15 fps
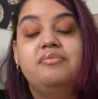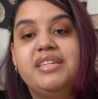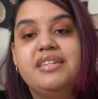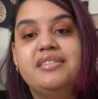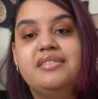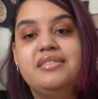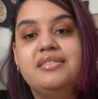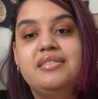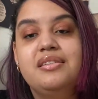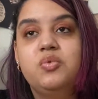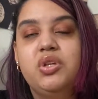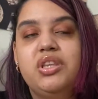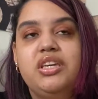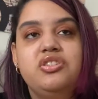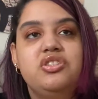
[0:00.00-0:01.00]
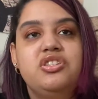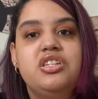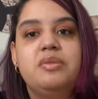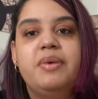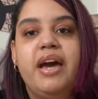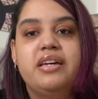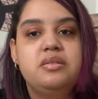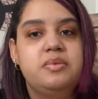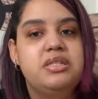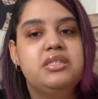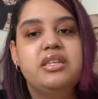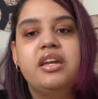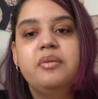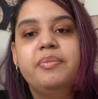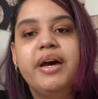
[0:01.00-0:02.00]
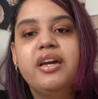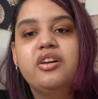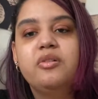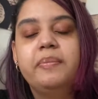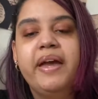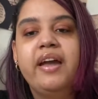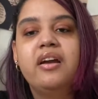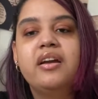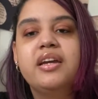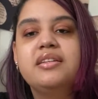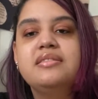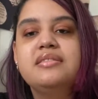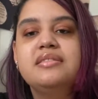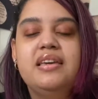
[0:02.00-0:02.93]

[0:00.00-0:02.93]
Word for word: This relationship has been set up by her parents.